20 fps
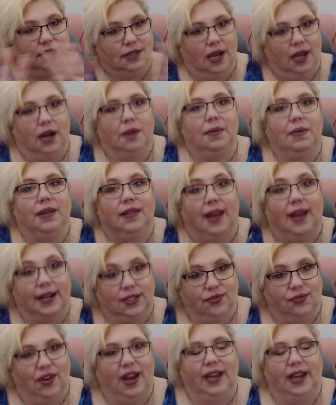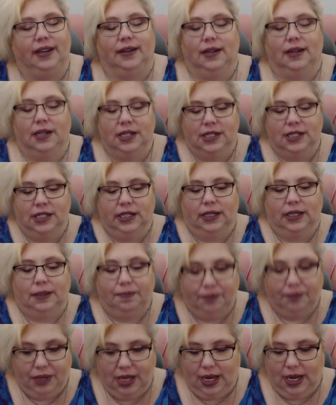them, and that's fine.
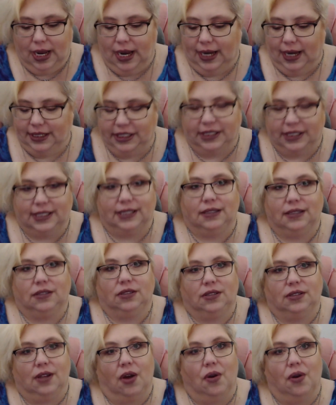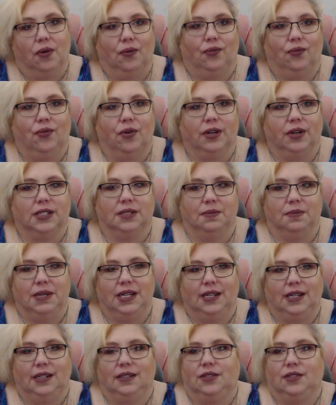I just don't force
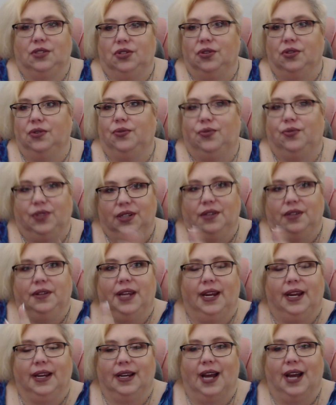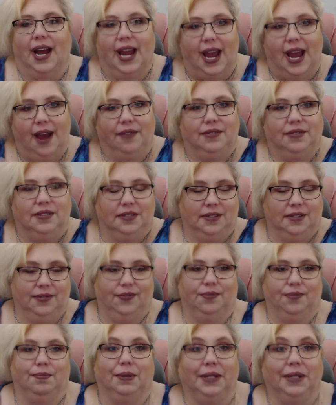me to feel like I have to
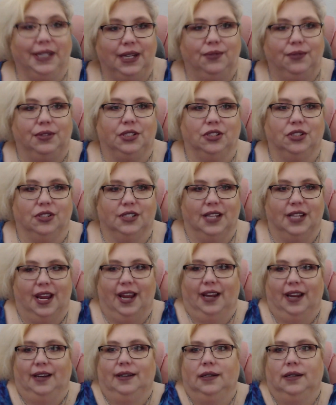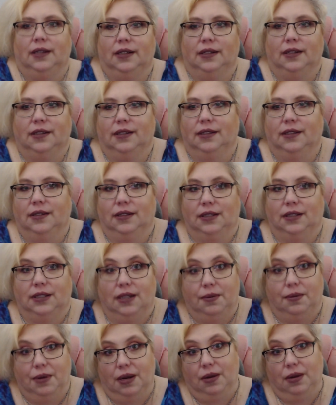believe what you're saying, because I
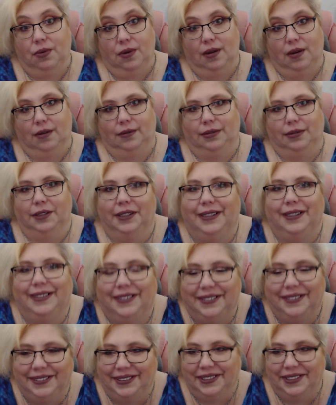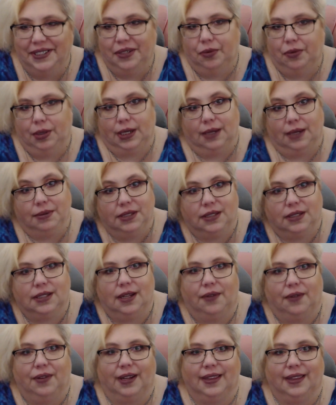probably won't when it comes to
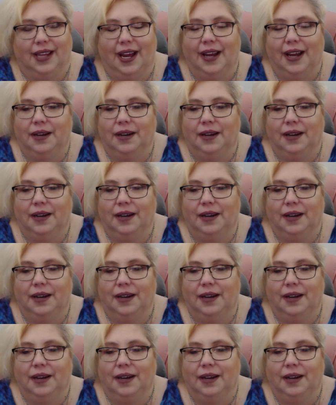stuff like that.